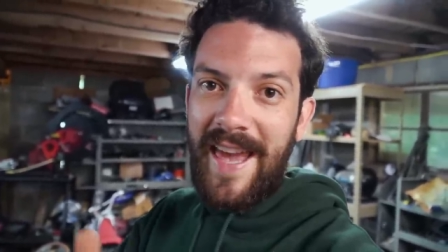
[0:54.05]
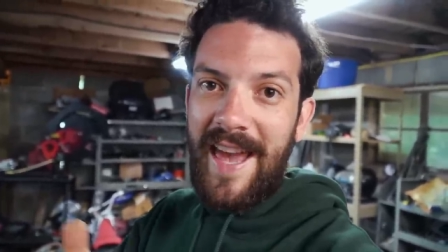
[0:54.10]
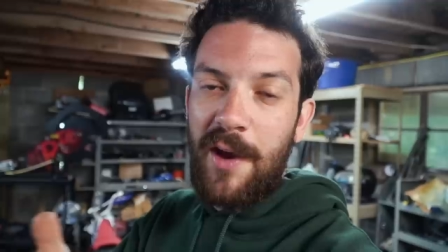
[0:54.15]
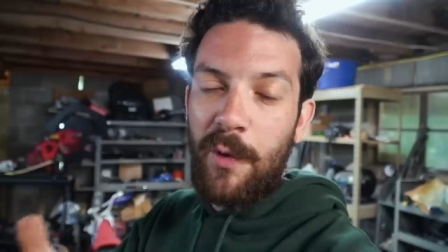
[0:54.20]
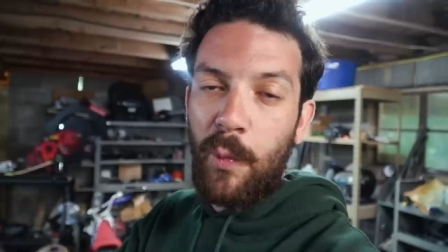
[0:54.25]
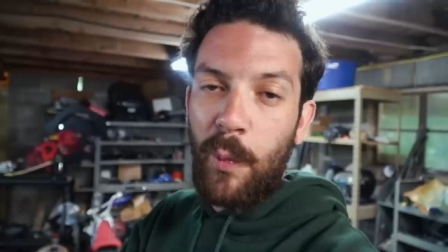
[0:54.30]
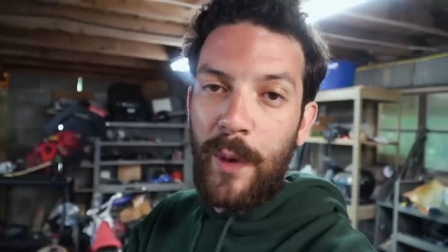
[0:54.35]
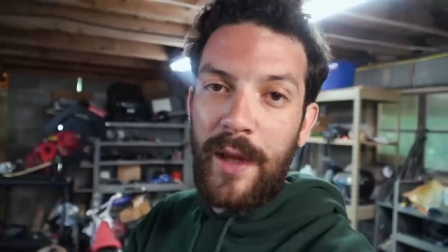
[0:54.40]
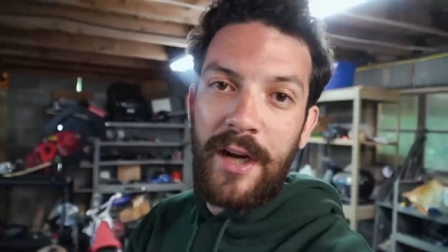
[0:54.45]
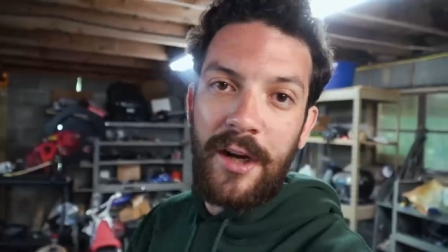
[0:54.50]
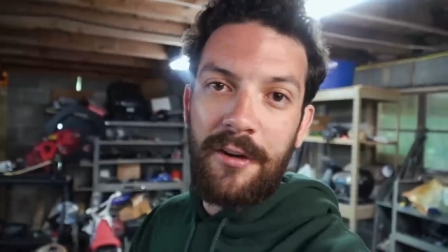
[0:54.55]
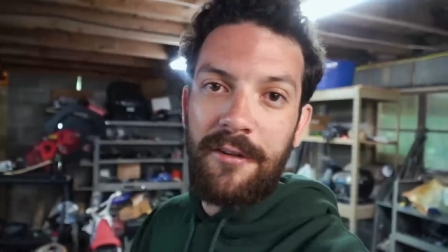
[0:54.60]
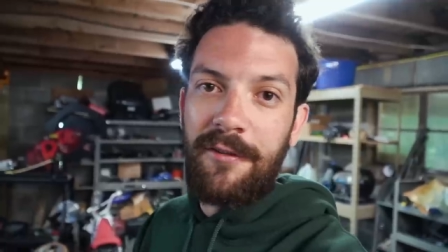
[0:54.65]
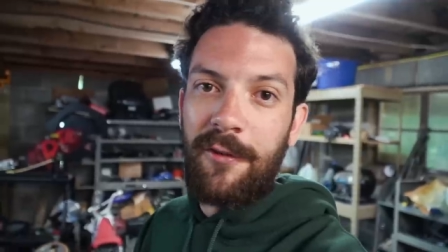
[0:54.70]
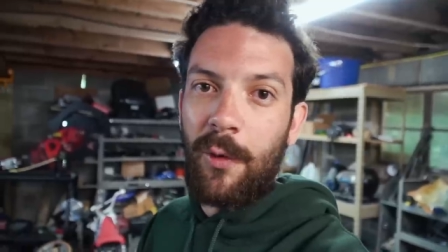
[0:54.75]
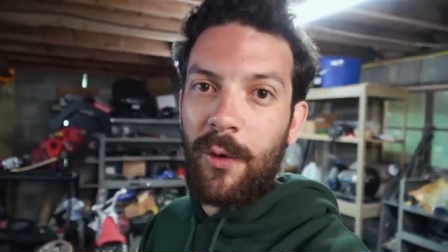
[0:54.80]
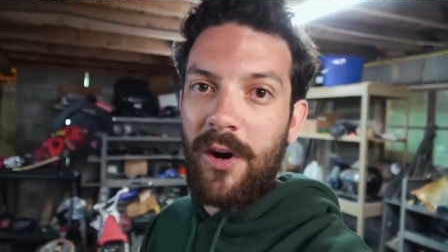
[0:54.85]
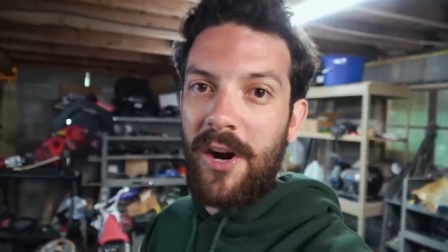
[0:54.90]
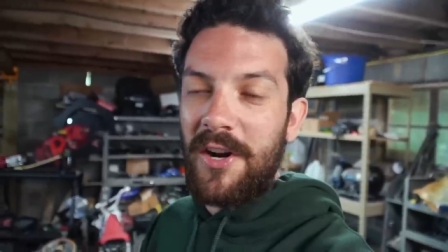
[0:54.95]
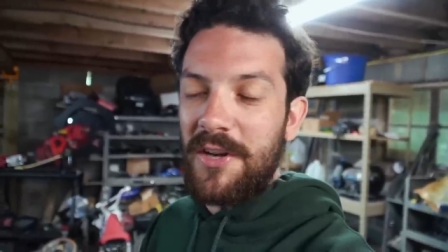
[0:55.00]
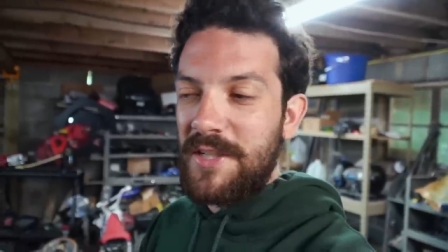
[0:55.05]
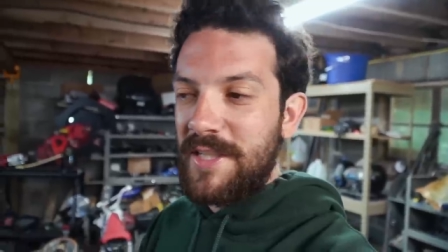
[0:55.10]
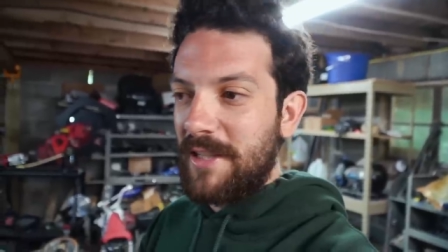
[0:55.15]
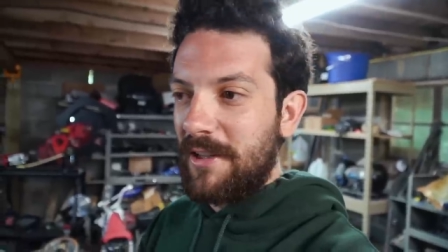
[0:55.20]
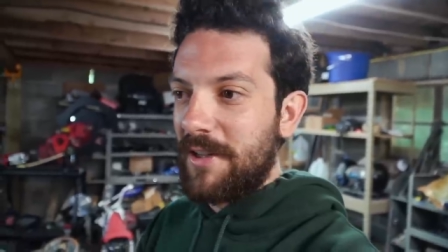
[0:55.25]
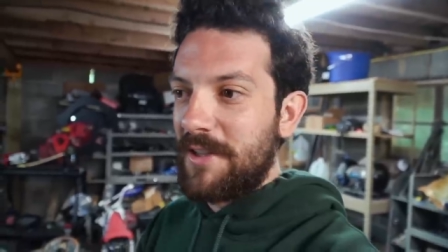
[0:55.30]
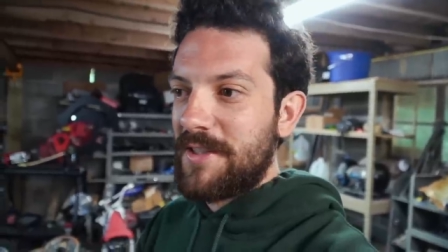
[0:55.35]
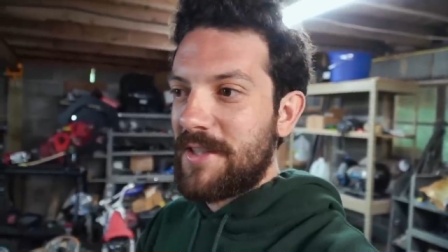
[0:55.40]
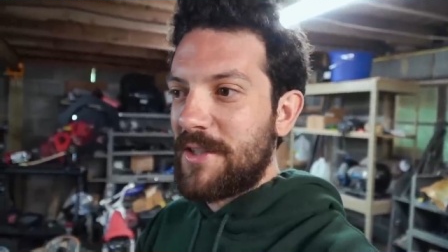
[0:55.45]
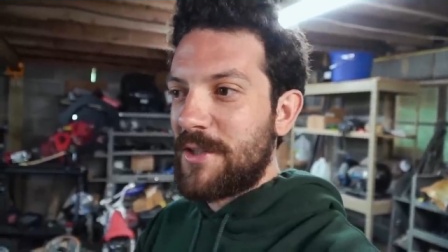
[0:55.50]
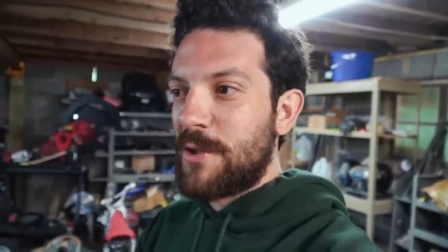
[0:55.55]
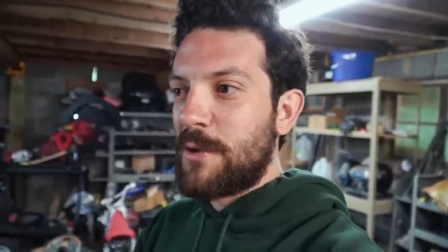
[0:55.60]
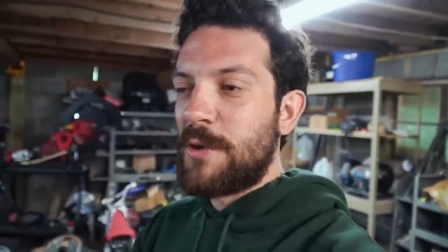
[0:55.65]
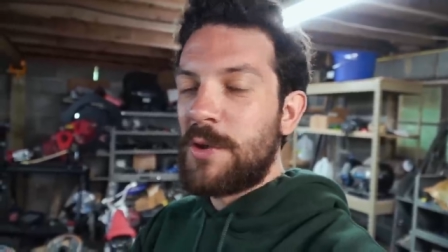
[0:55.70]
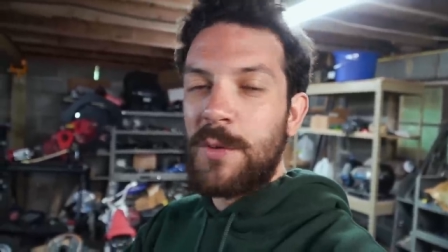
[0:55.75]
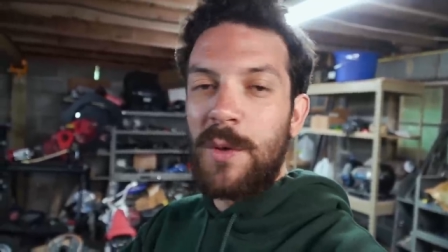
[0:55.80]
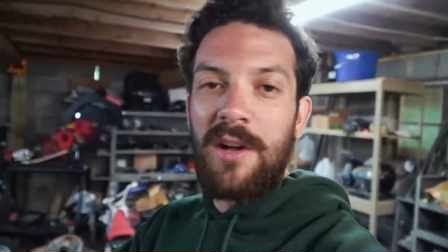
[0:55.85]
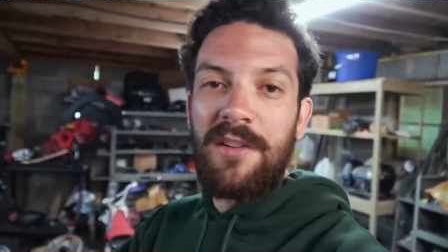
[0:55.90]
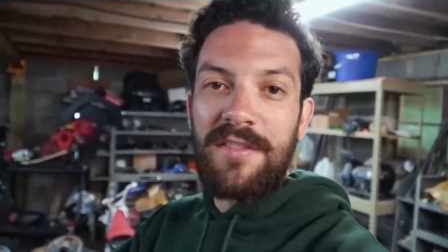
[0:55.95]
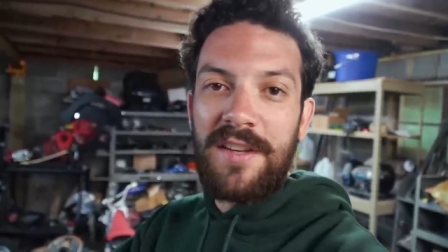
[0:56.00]
a winner for our Tillotson
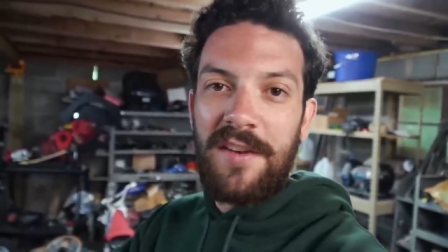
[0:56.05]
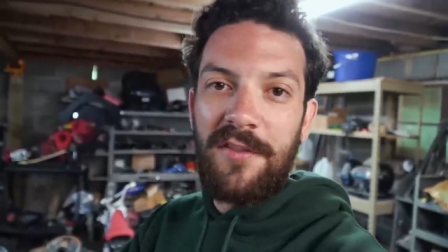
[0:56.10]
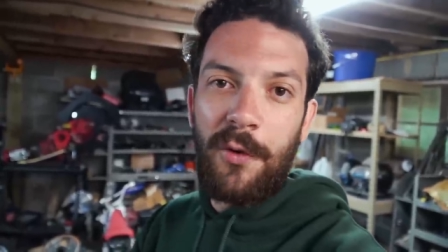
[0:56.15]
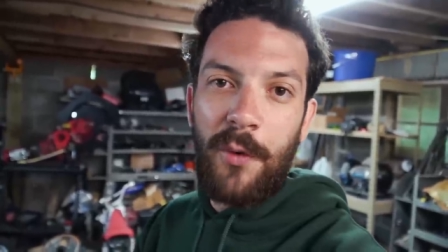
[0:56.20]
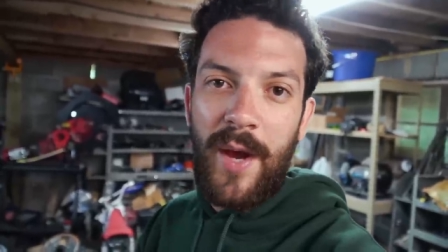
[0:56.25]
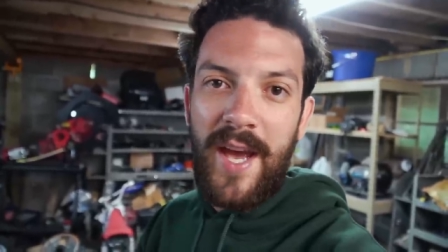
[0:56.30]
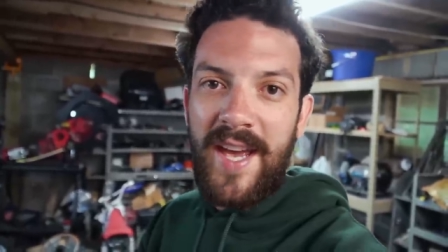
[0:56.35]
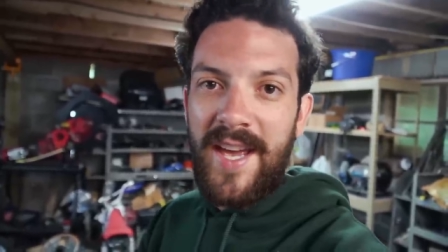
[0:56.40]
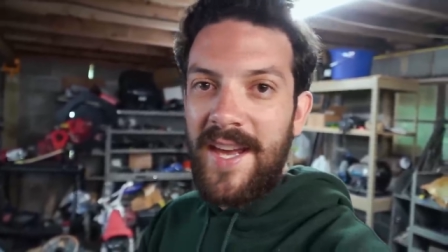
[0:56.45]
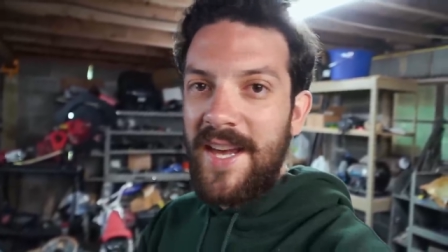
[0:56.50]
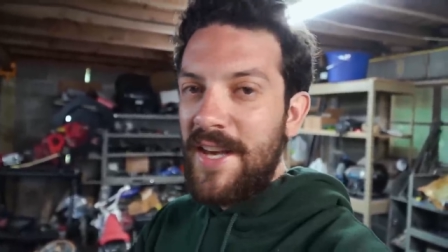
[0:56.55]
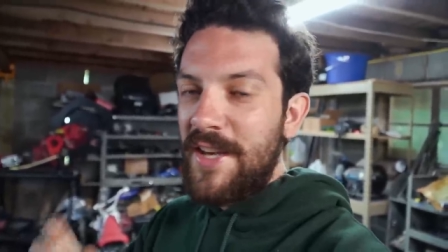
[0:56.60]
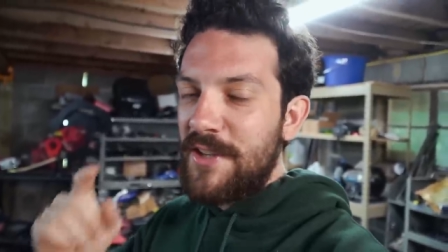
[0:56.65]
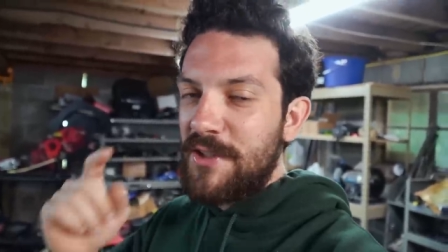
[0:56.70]
212 giveaway,